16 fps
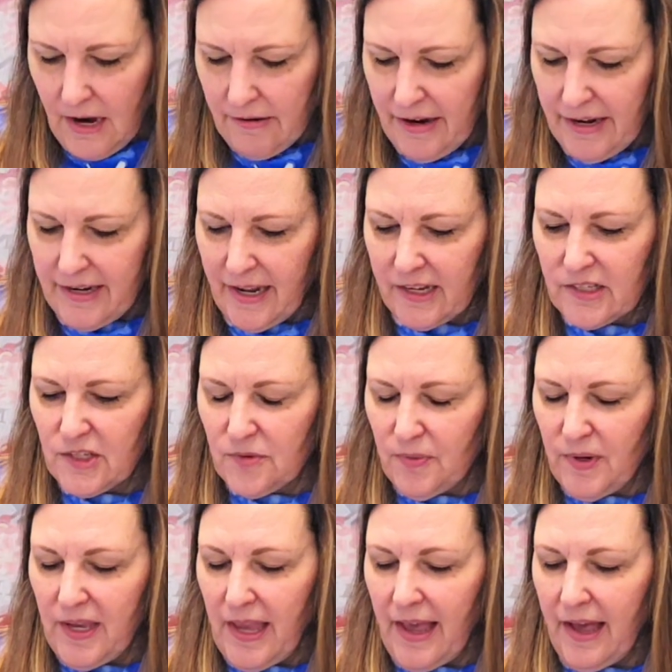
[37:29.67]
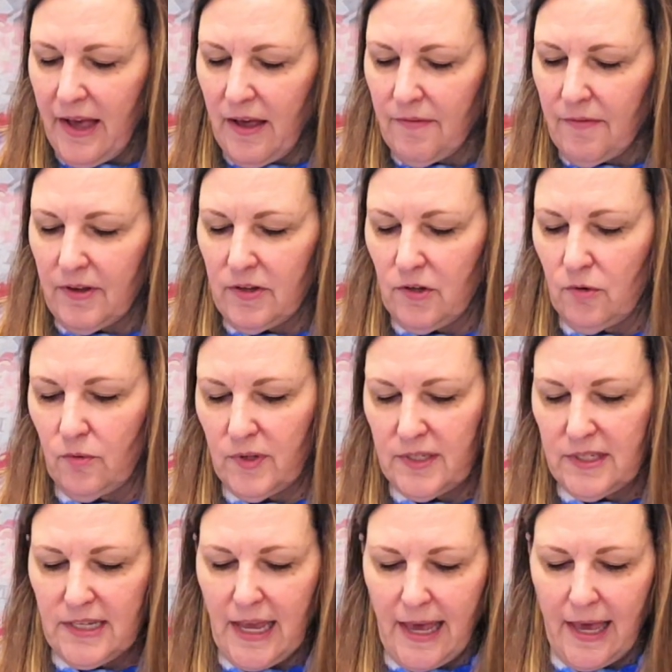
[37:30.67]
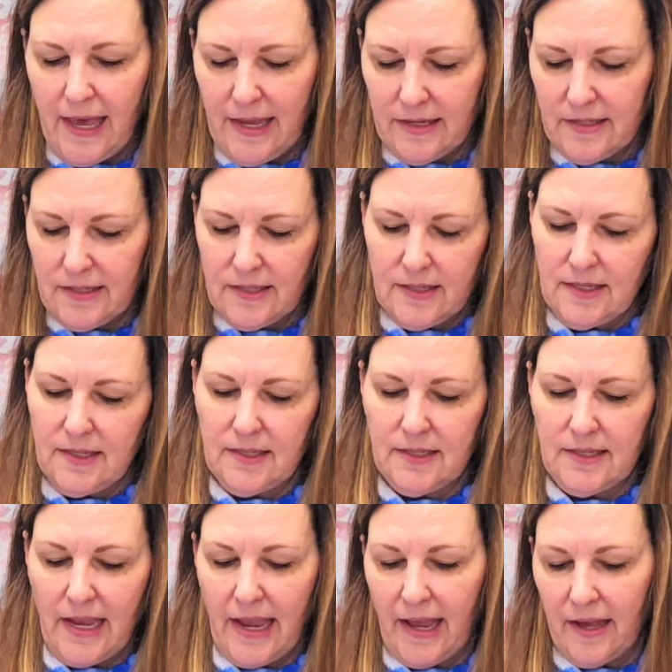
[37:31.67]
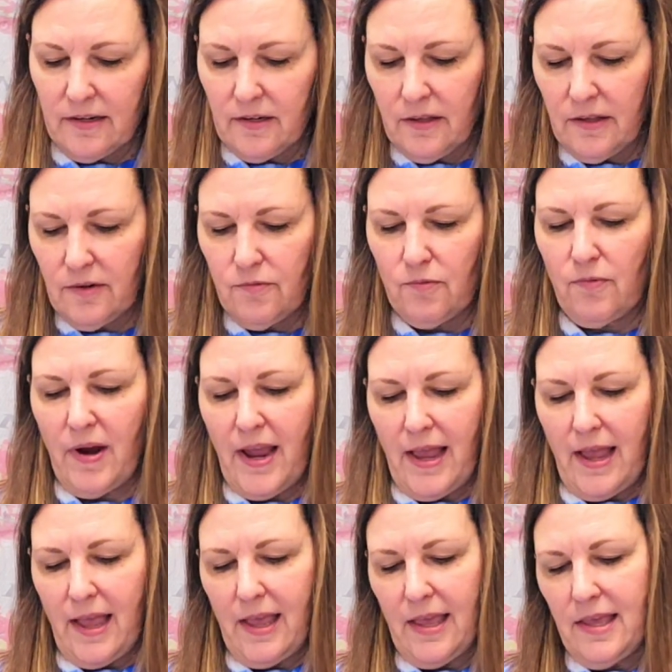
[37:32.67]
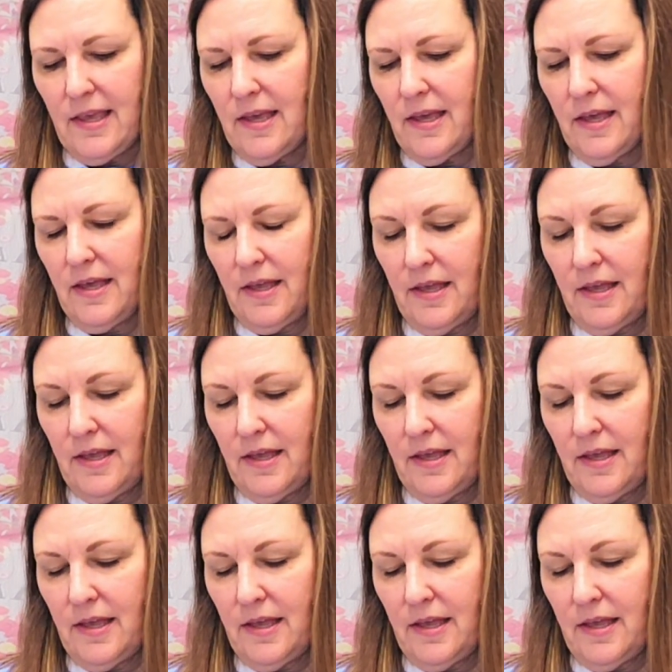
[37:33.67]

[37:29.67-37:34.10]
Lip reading: All right, next we have a new with tags. This is Adeline Ray.